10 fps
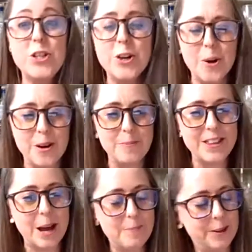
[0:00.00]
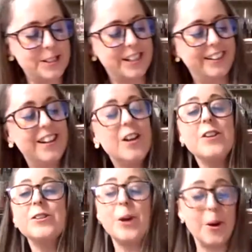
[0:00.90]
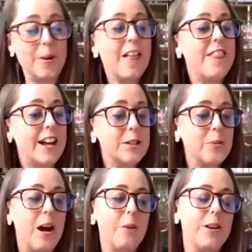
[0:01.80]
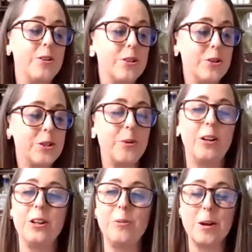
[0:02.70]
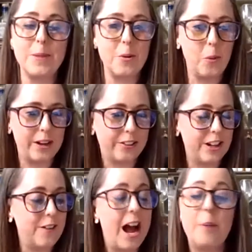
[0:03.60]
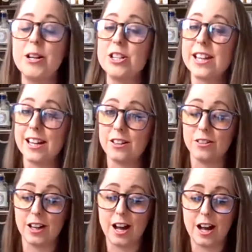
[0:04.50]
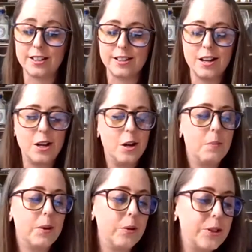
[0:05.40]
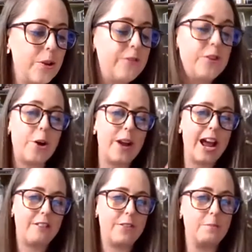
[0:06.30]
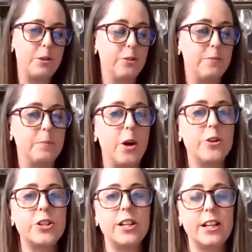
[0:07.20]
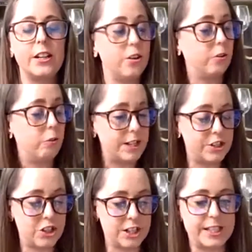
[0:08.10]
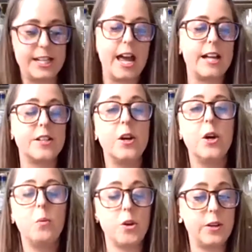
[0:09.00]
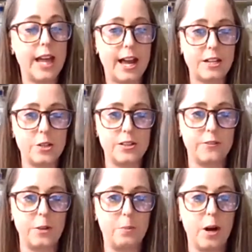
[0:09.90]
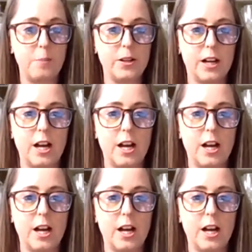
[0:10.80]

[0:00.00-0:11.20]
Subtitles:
You don't want to be that person. So that's why when you do swirl, you want to be wary of how much is in your glass. But also, if you don't have the motion in your wrist just yet, what you can do is if you pop your